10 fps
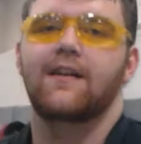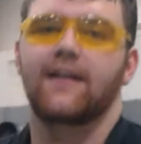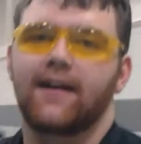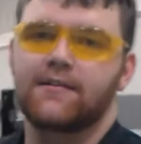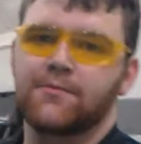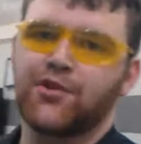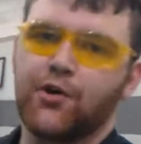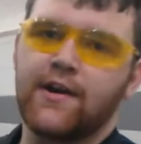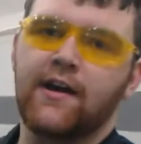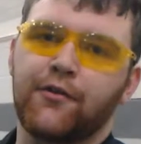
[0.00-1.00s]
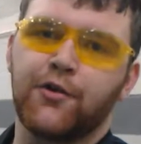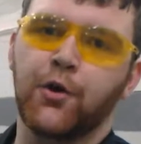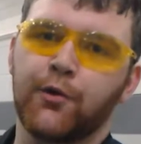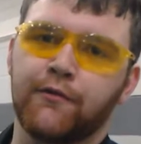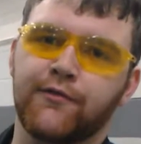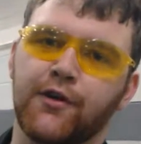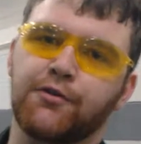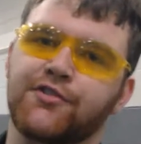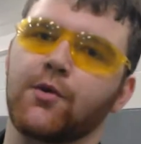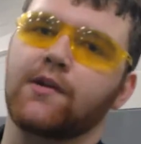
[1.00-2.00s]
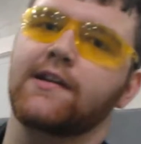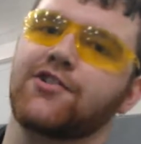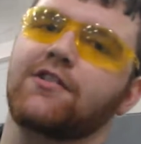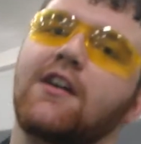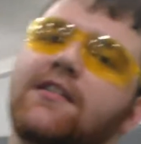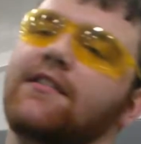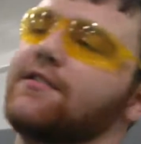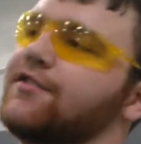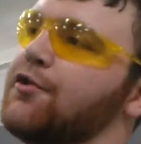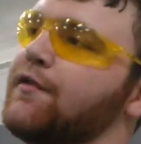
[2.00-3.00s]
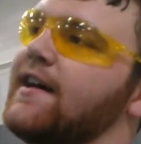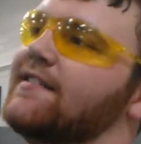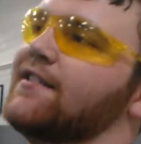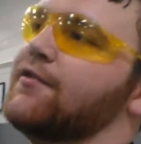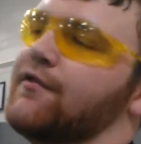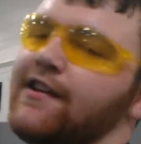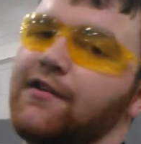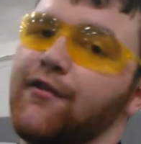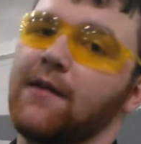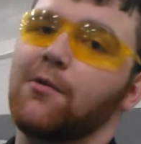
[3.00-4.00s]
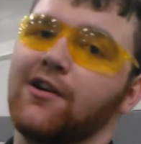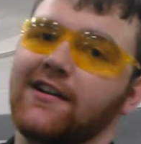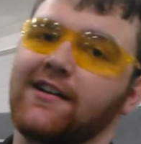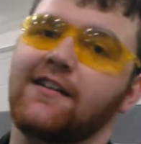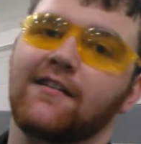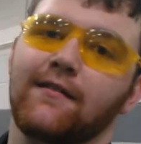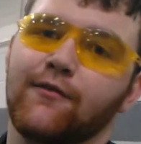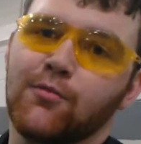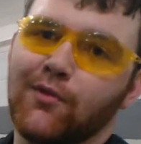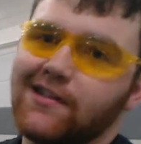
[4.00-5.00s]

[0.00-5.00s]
Hey guys, I'm showing you how the coolant flows through an engine on this 2003 Grand Marquis 4.6